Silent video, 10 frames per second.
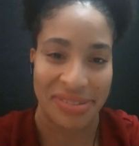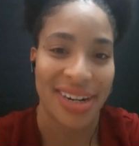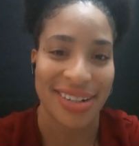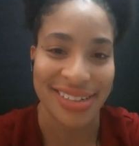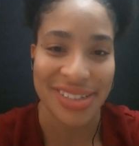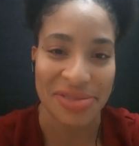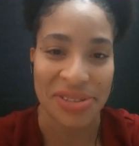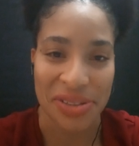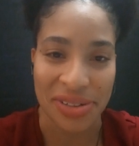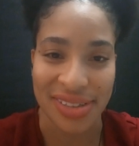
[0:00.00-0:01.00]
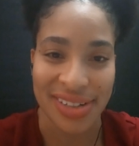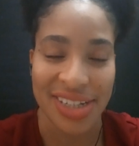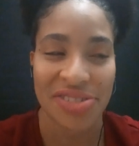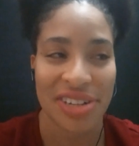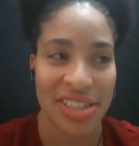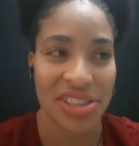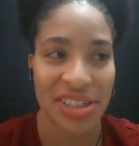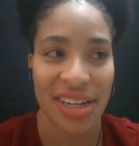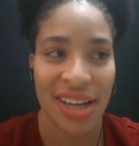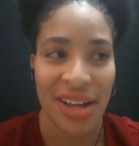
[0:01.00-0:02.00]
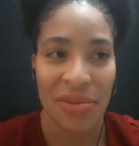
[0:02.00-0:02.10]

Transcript: started as a result of that strategy.